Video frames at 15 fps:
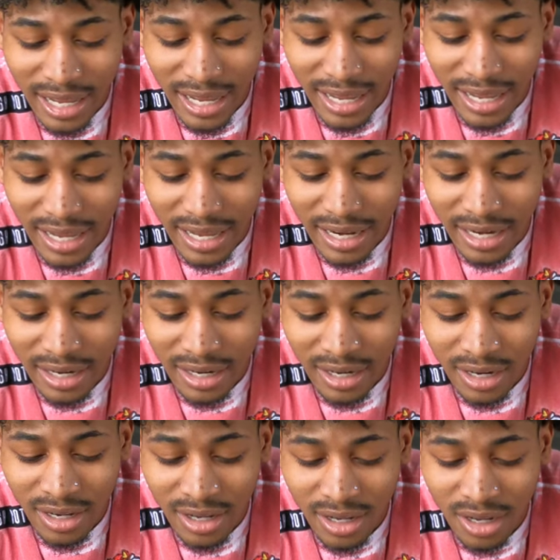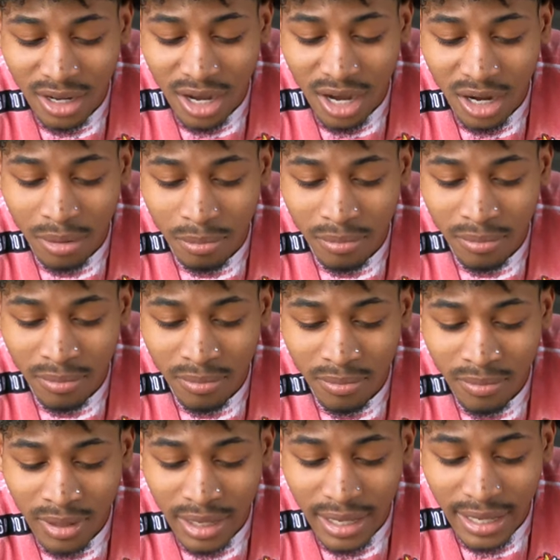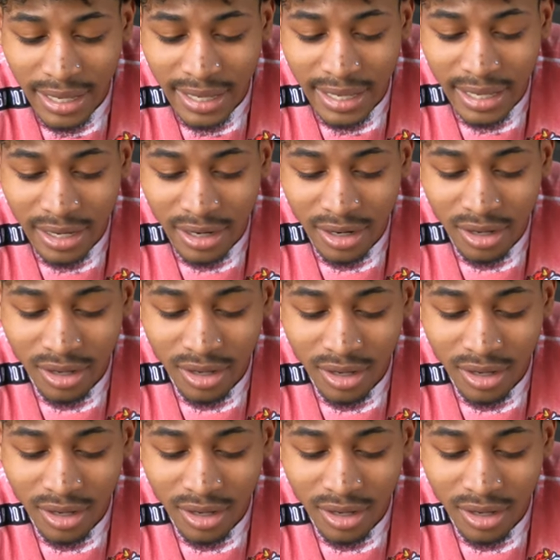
and come in